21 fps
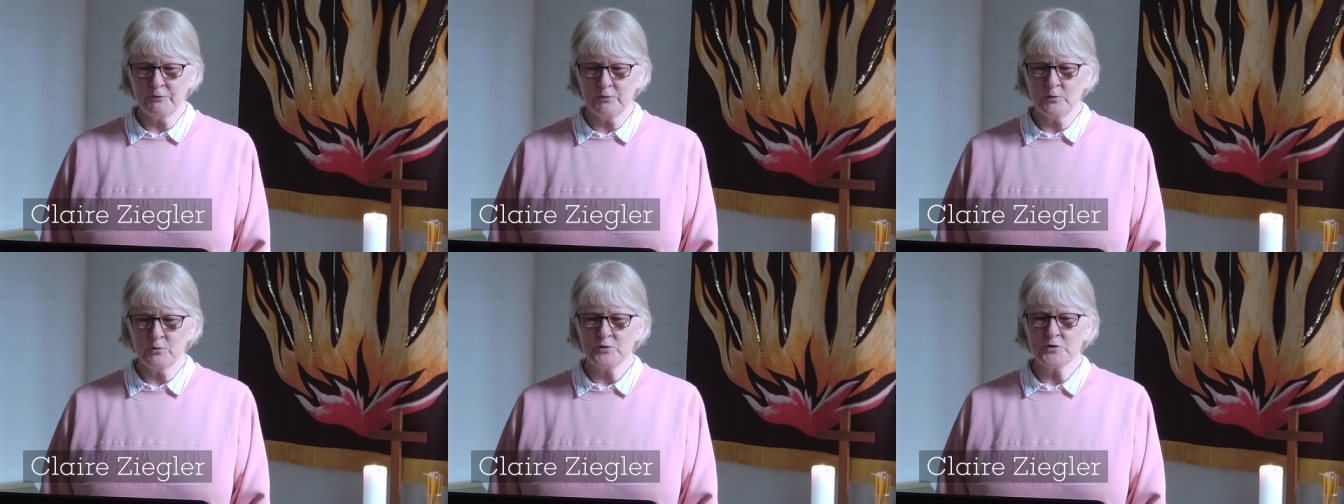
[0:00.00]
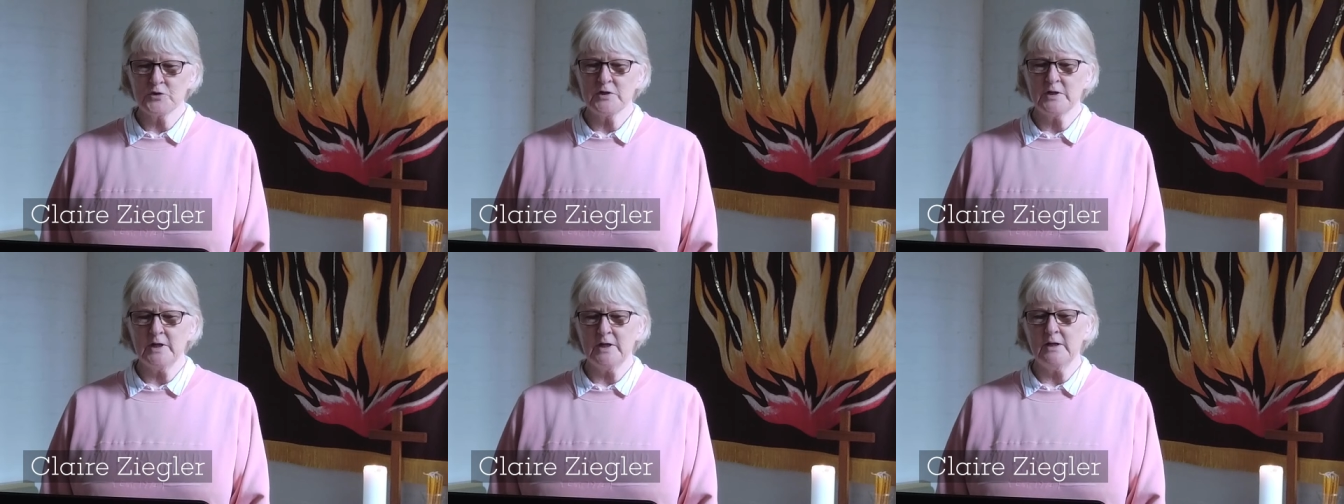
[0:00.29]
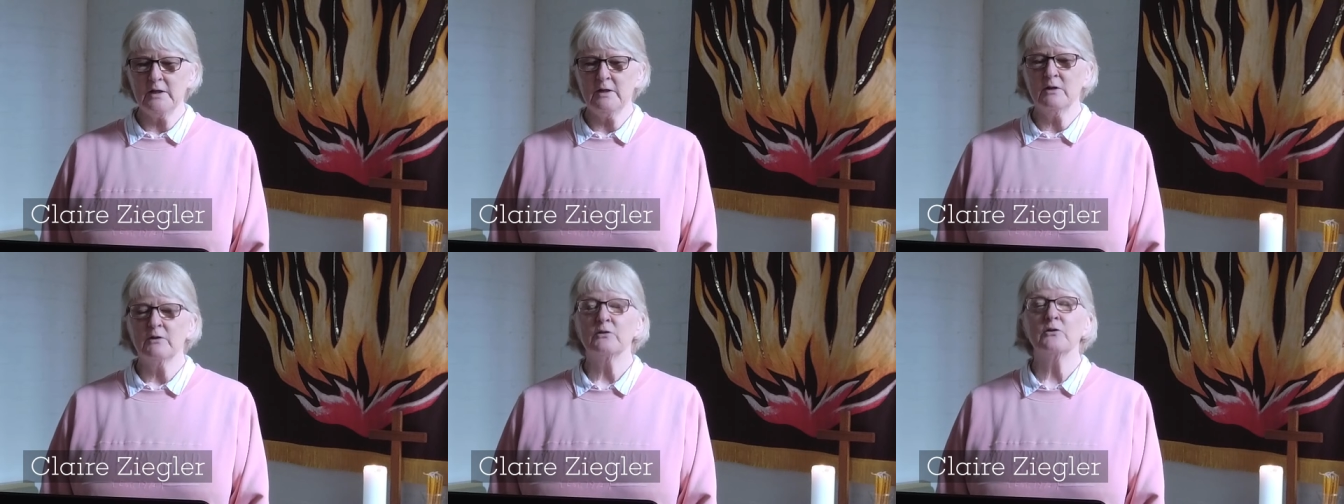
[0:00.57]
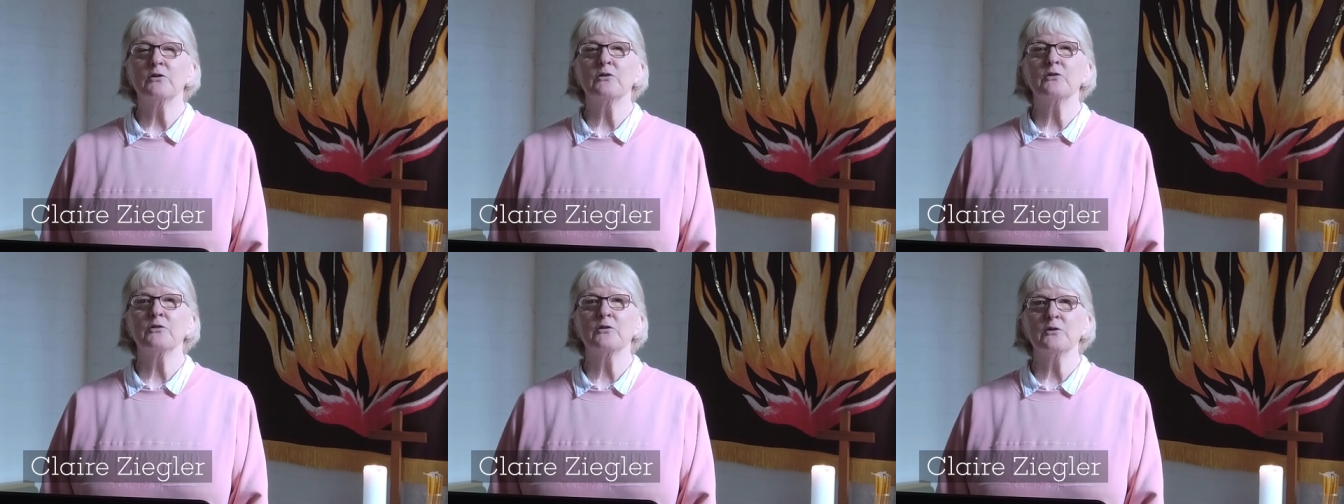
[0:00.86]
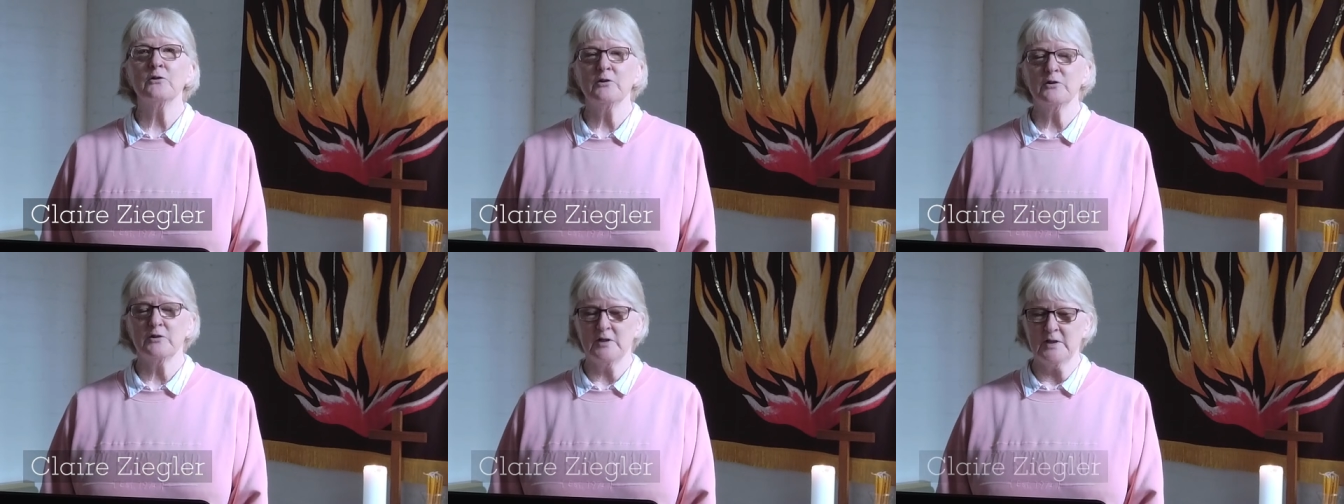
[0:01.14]
14 to
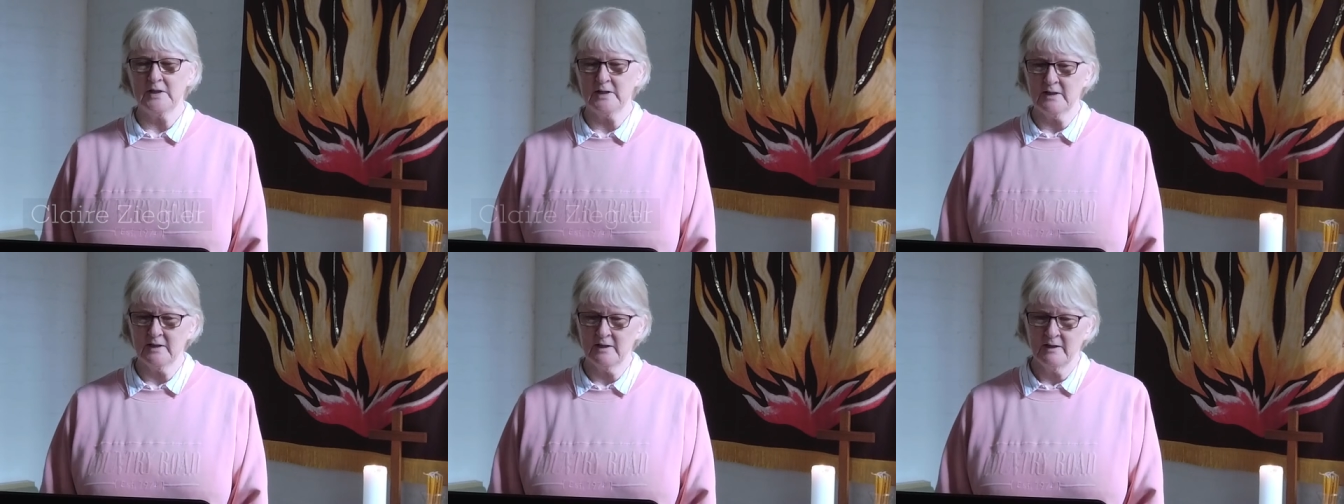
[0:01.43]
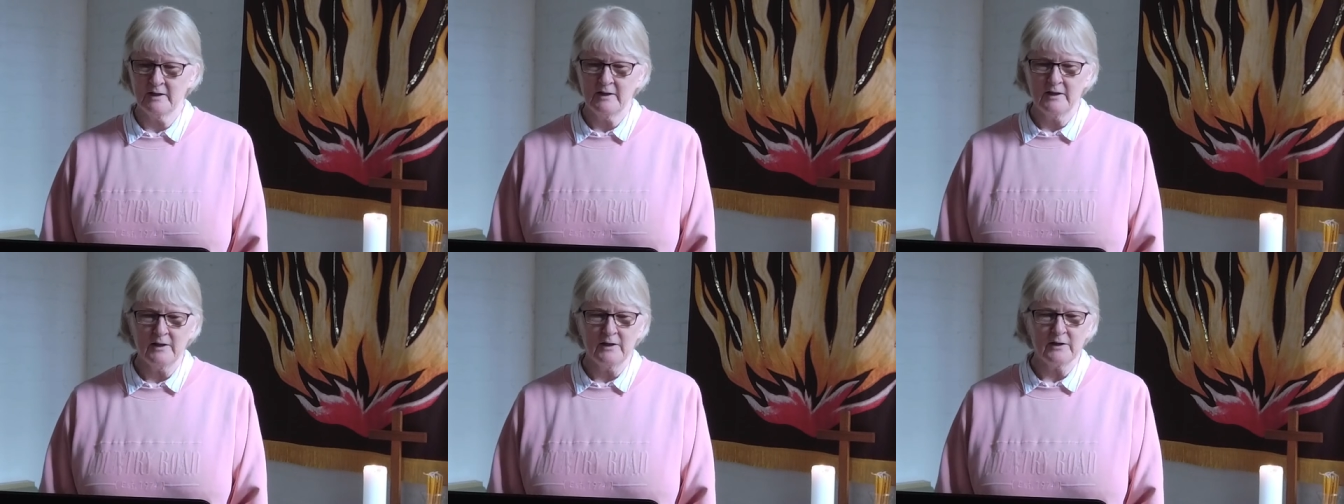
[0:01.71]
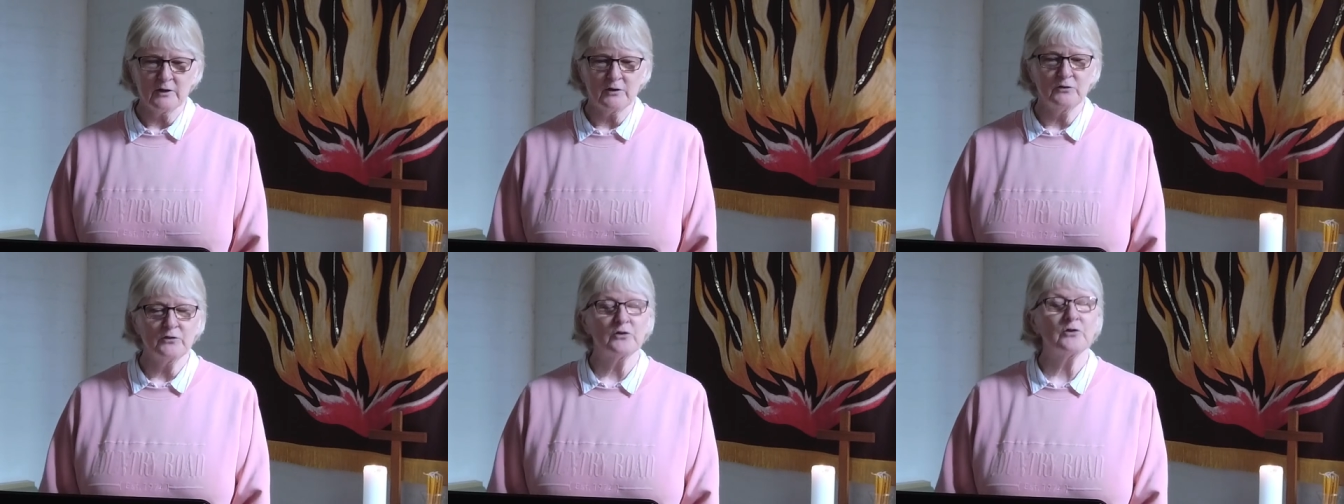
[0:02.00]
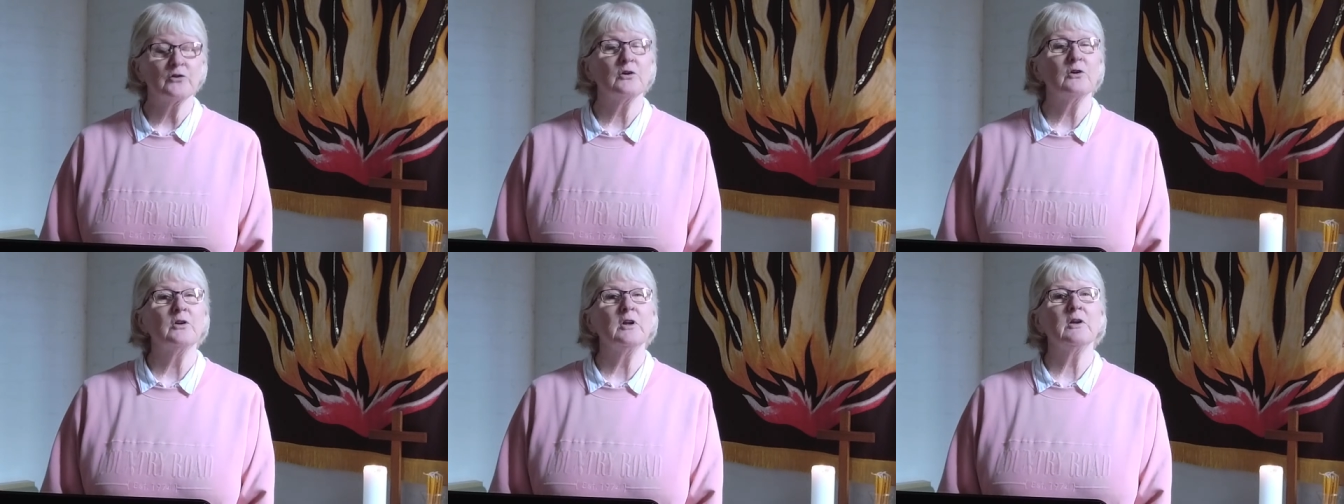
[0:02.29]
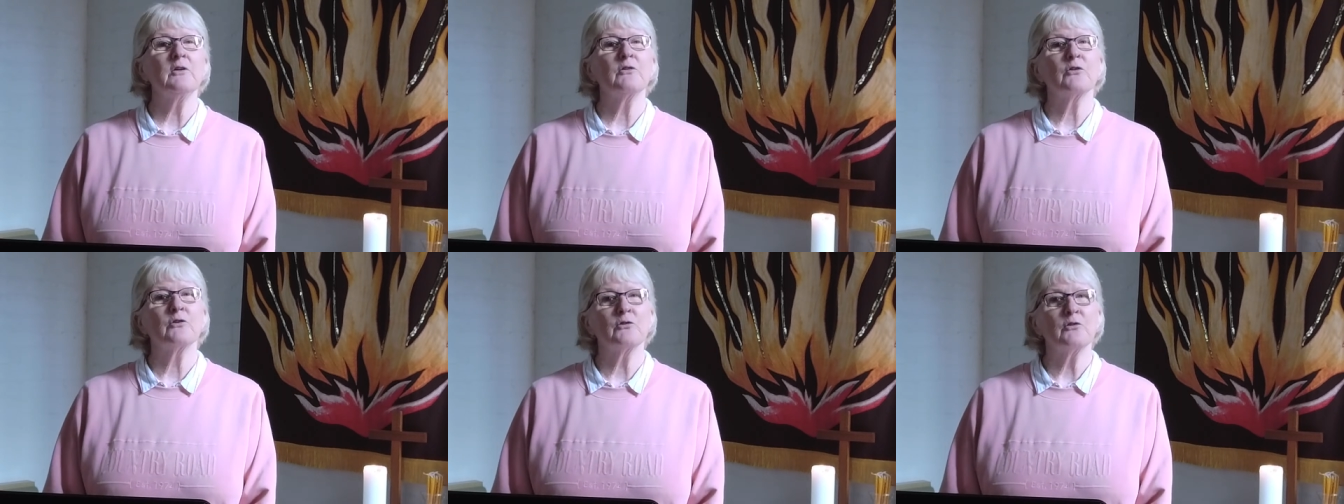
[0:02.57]
30,
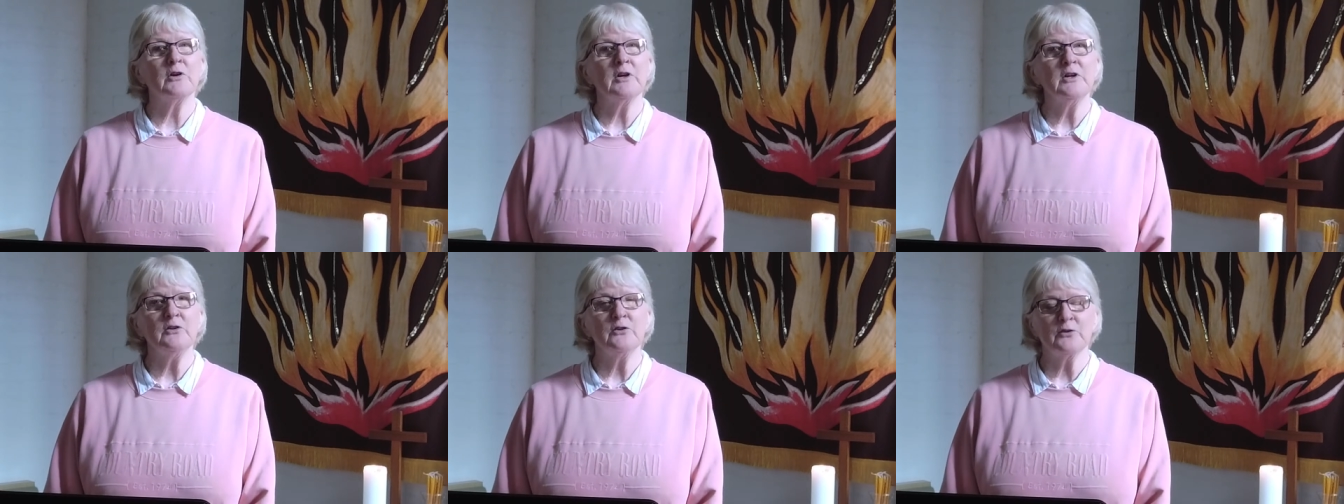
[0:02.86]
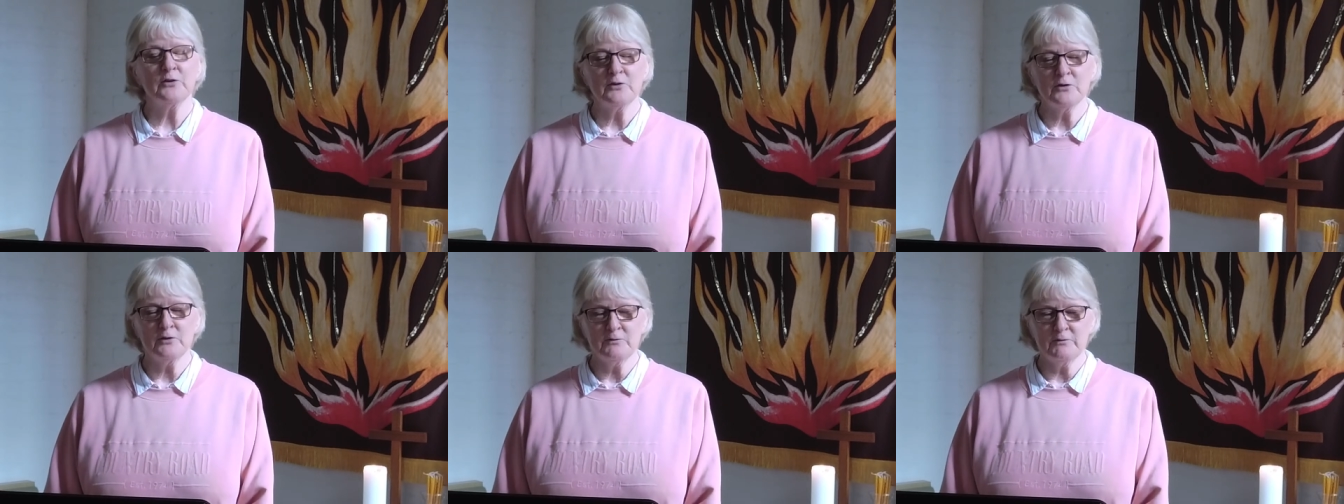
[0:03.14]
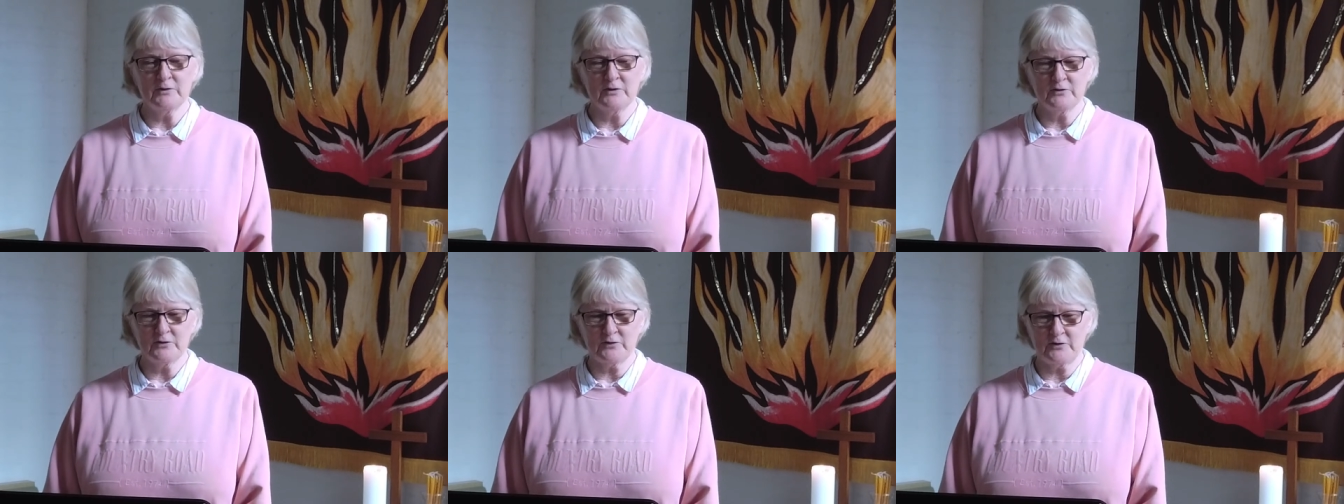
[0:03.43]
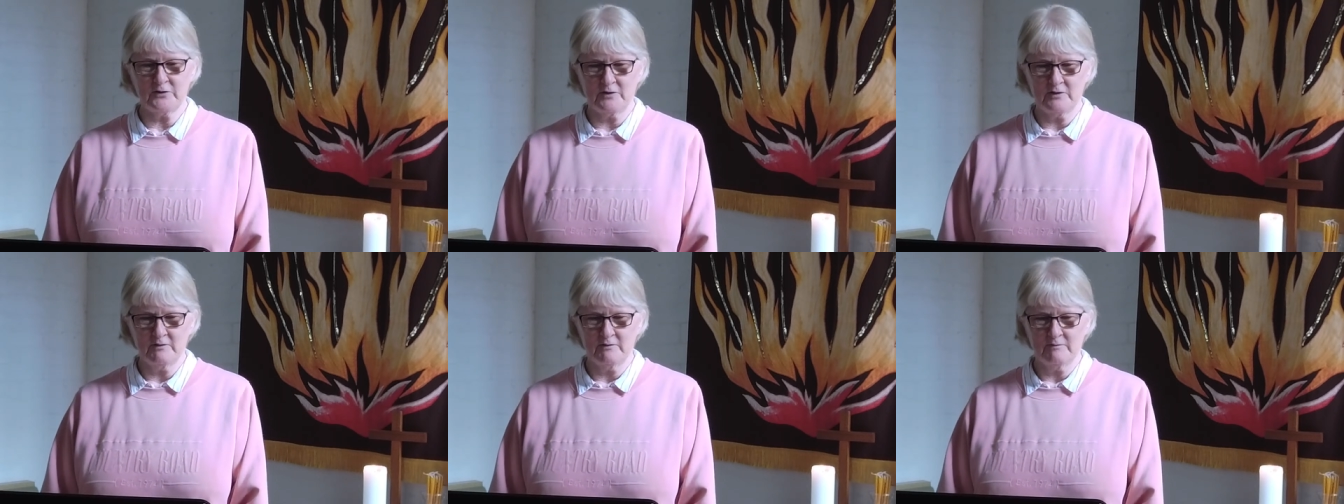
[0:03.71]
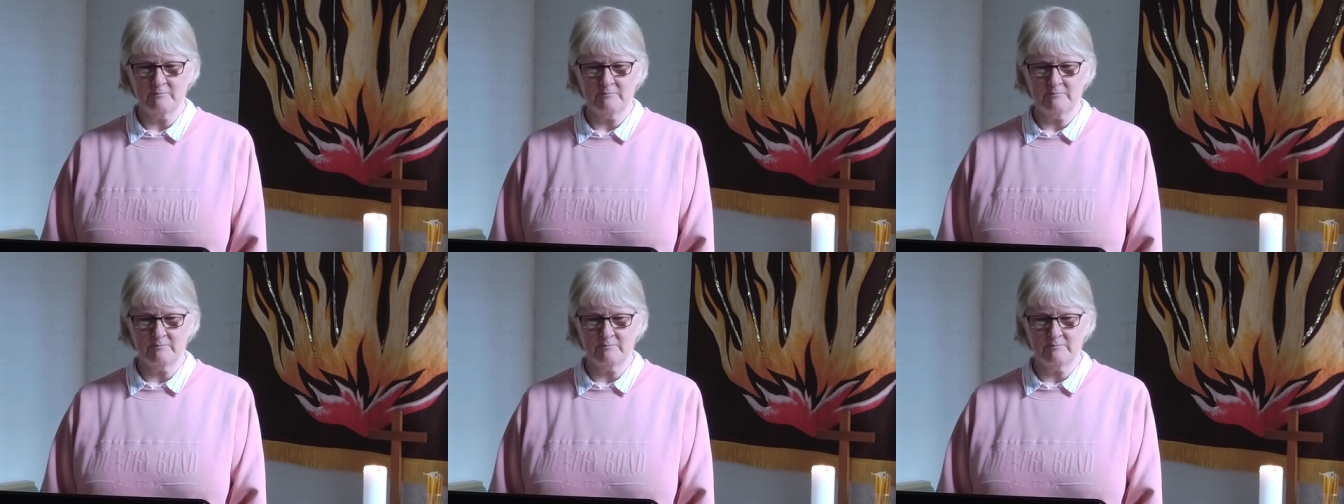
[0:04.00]
concerning three servants.